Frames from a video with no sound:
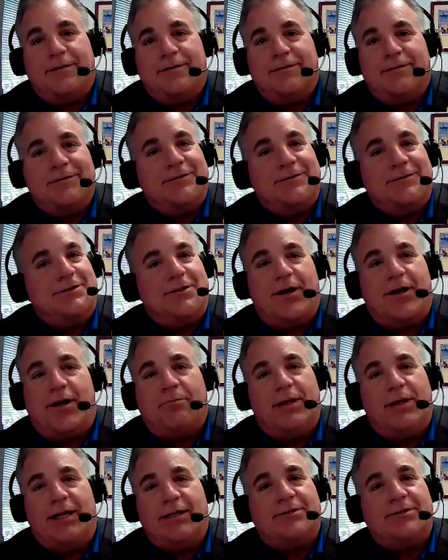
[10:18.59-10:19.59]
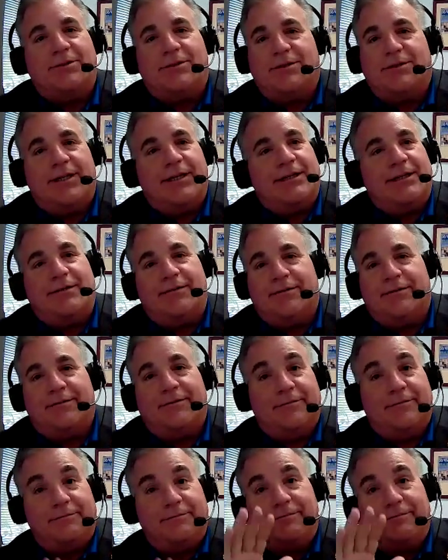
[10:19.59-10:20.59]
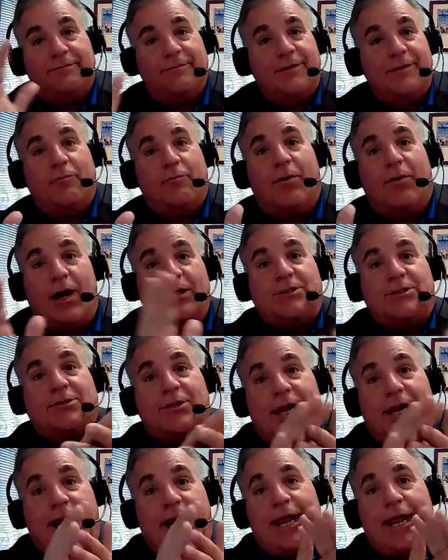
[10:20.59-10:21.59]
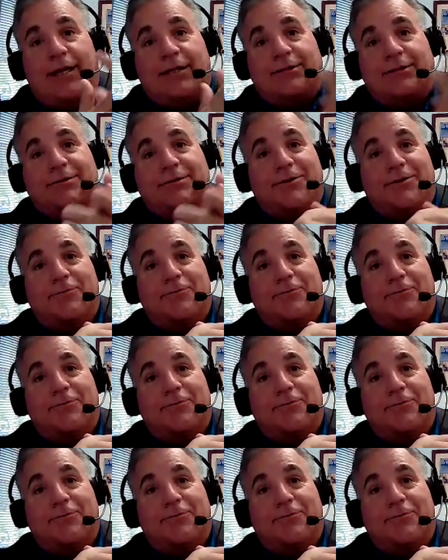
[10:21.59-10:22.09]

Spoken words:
this is Tom Blanchard saying, wash your hands.